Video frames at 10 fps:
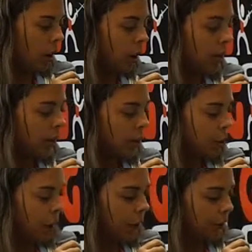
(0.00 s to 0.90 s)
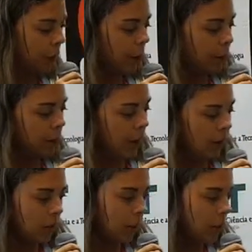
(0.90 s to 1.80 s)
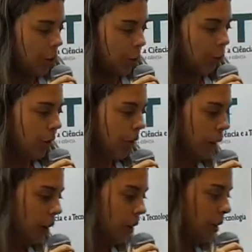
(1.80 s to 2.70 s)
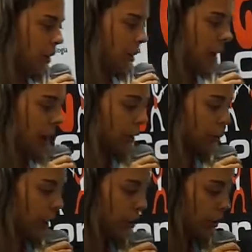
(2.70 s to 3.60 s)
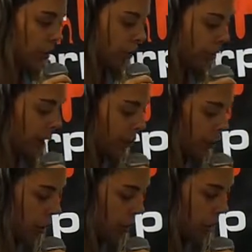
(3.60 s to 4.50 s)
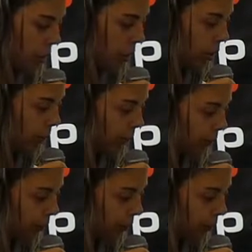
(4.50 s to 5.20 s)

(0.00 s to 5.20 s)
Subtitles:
Each session had a therapist assist the children, and each essay had a duration from 5 to 10 minutes.